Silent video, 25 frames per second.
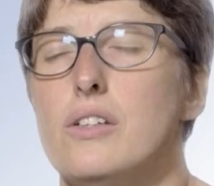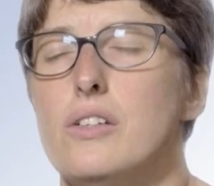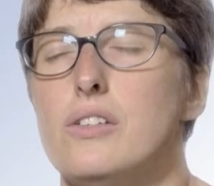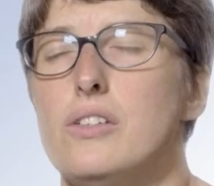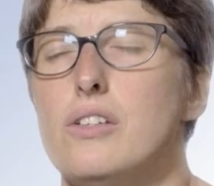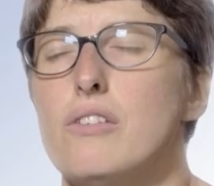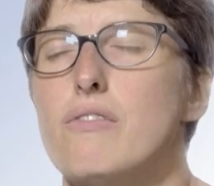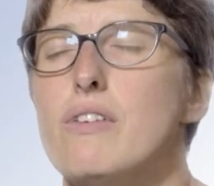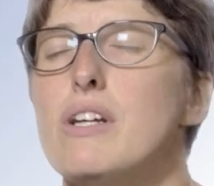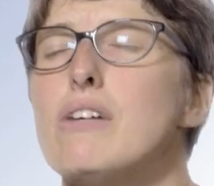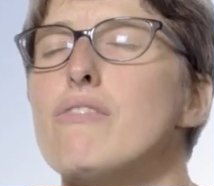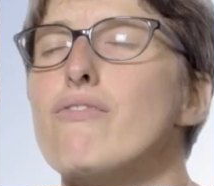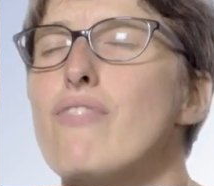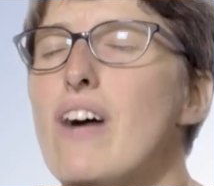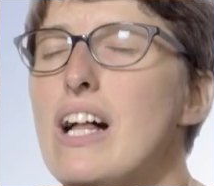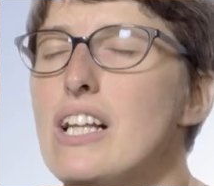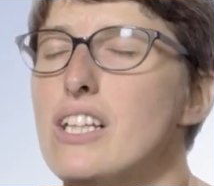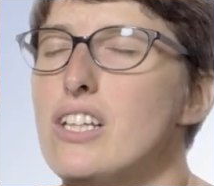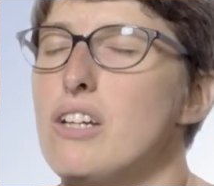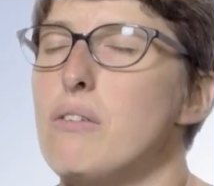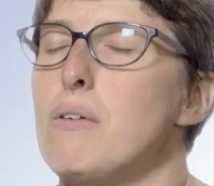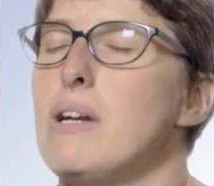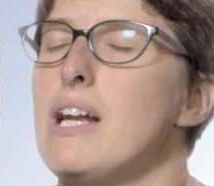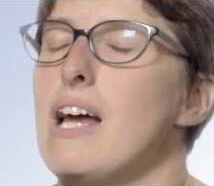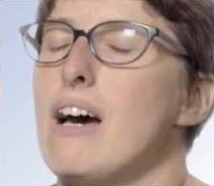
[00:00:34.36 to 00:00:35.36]
The real
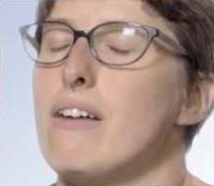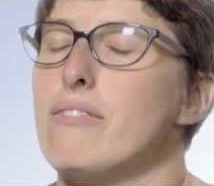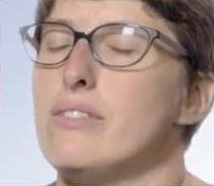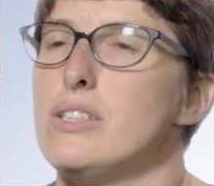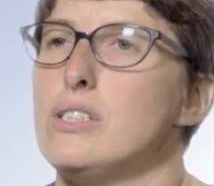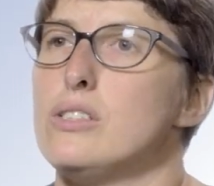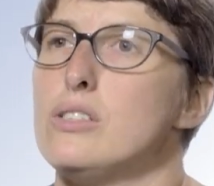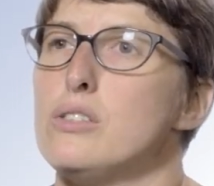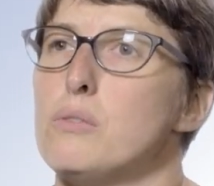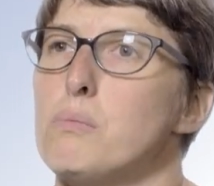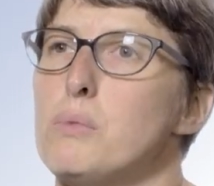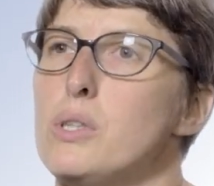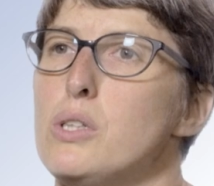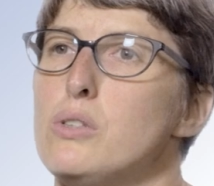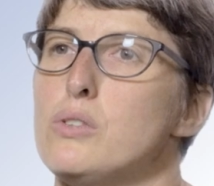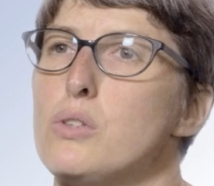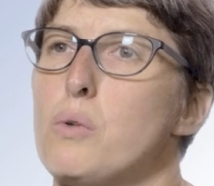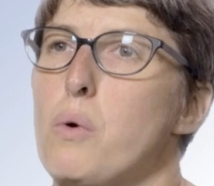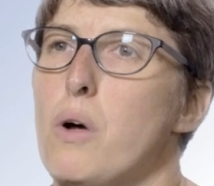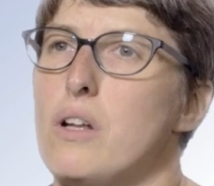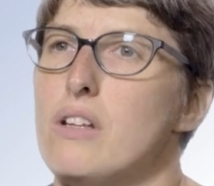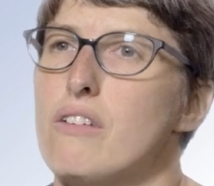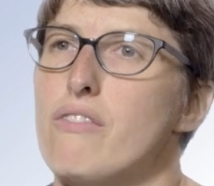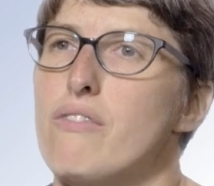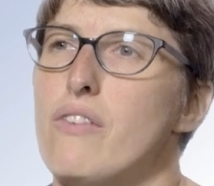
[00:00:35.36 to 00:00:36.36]
value in having somebody who's
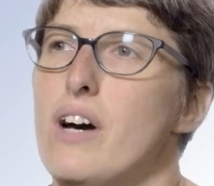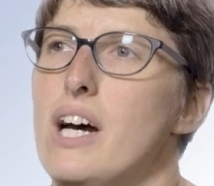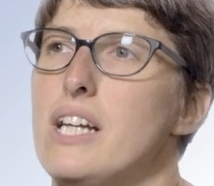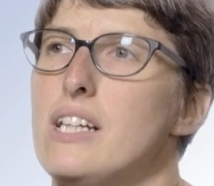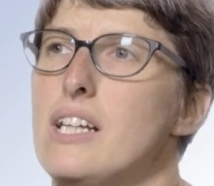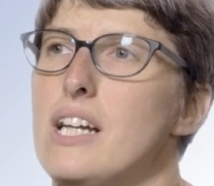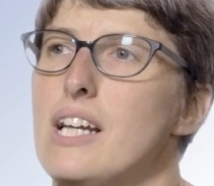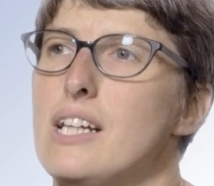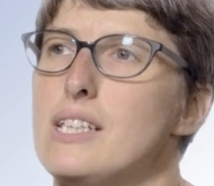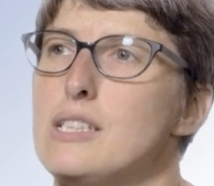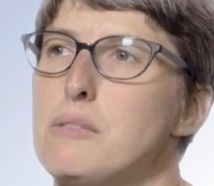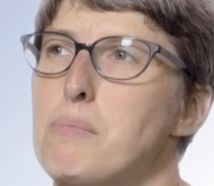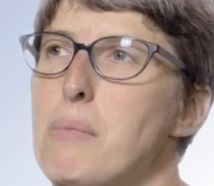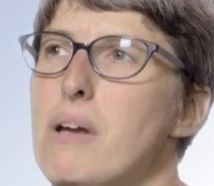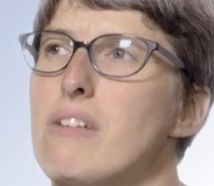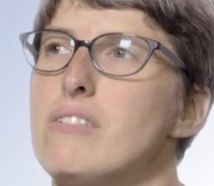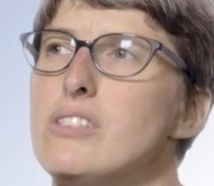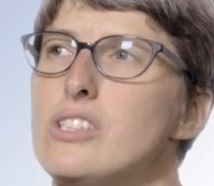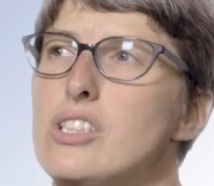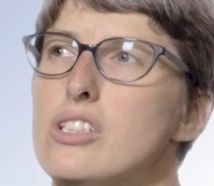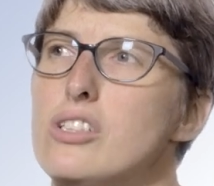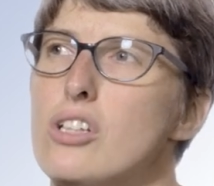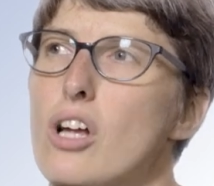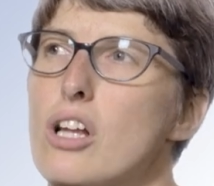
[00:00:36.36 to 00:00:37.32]
qualified and experienced and